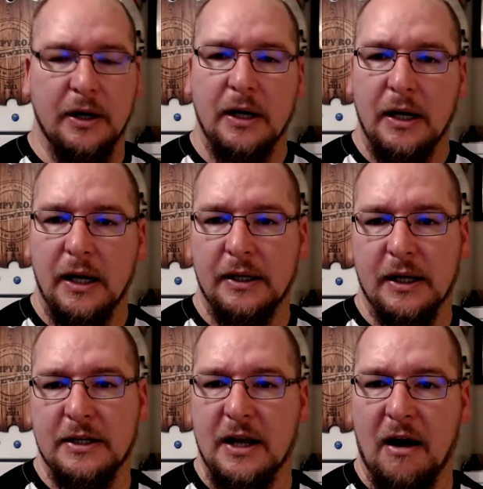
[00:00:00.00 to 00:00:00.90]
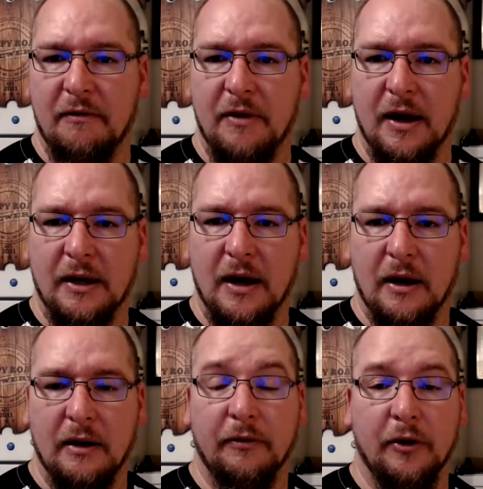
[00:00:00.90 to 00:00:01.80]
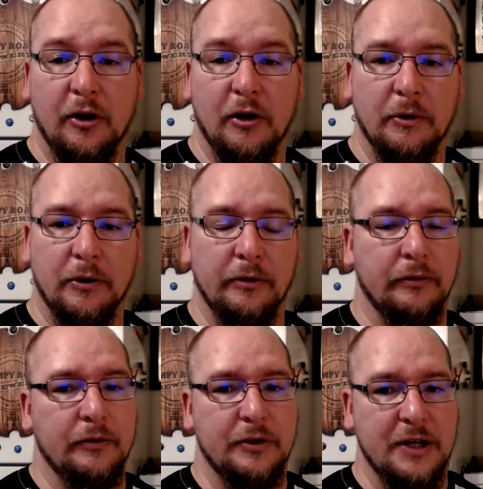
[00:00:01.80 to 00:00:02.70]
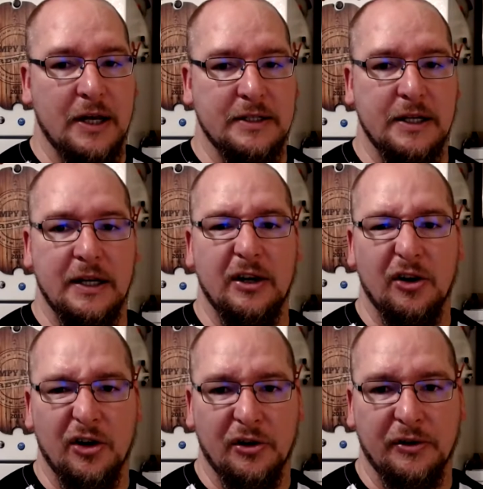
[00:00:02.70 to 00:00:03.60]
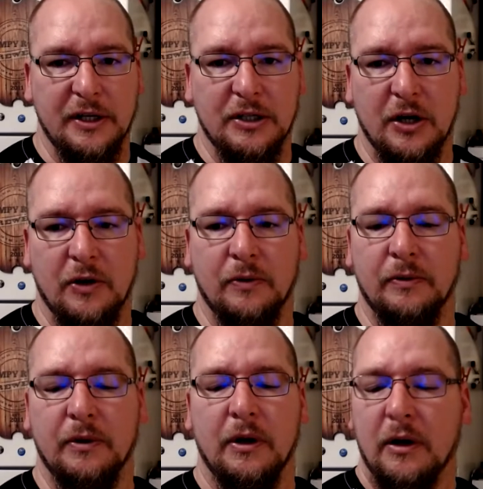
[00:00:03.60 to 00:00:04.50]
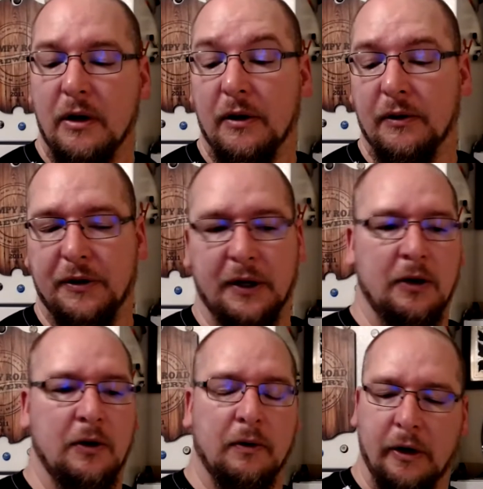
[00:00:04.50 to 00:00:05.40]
It does have that kind of herbal, zesty, earthy tone thing going.